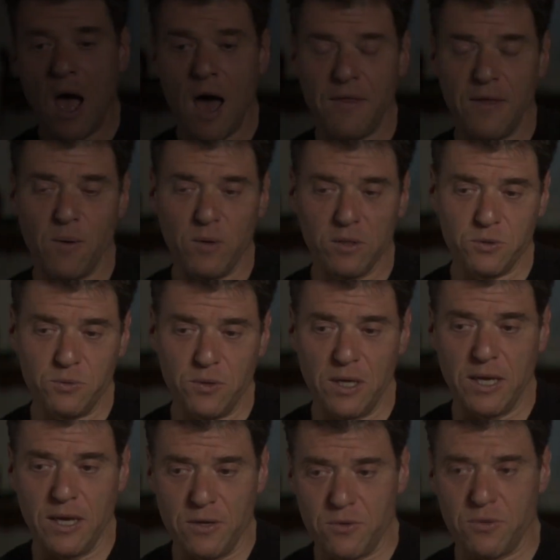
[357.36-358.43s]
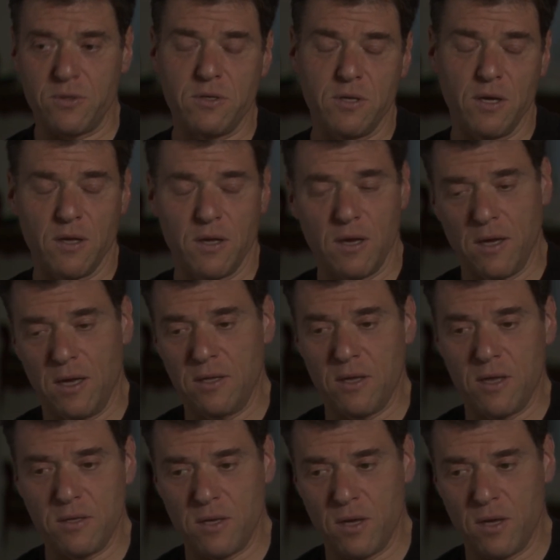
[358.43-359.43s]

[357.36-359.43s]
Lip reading: I think what's really interesting in